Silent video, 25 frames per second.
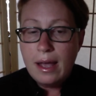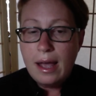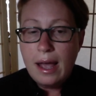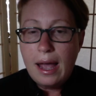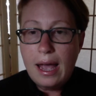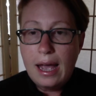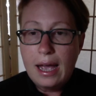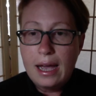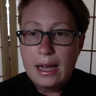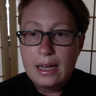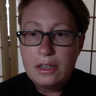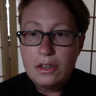
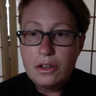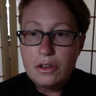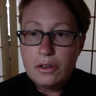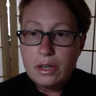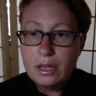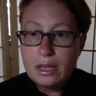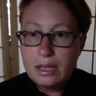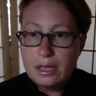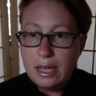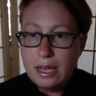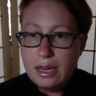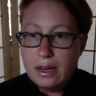and you
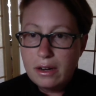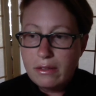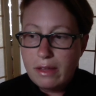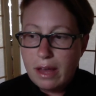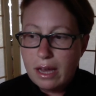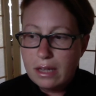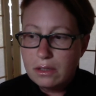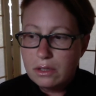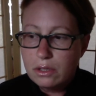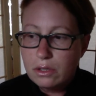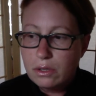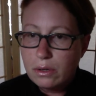can hear
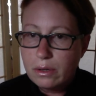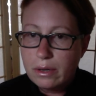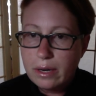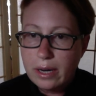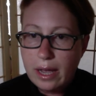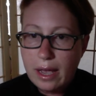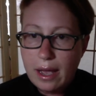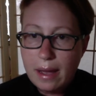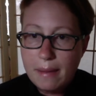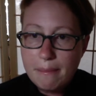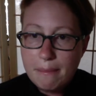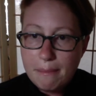that
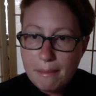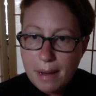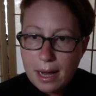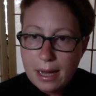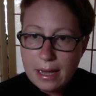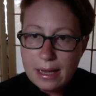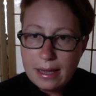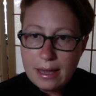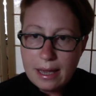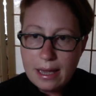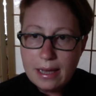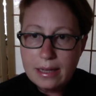story at
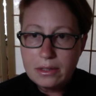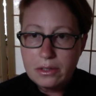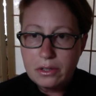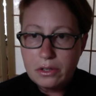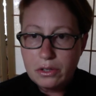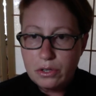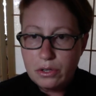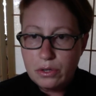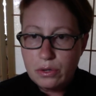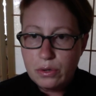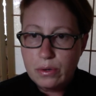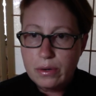
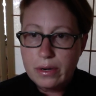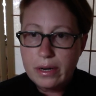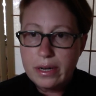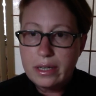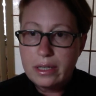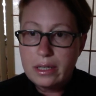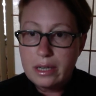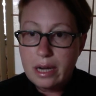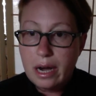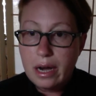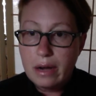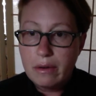
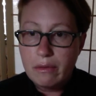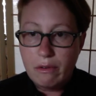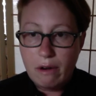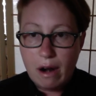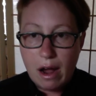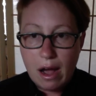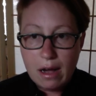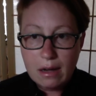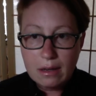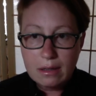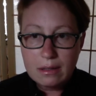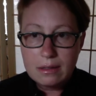
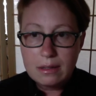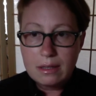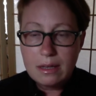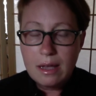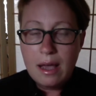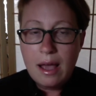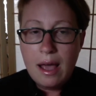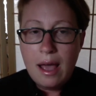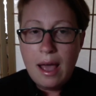mycancerstory.rocks.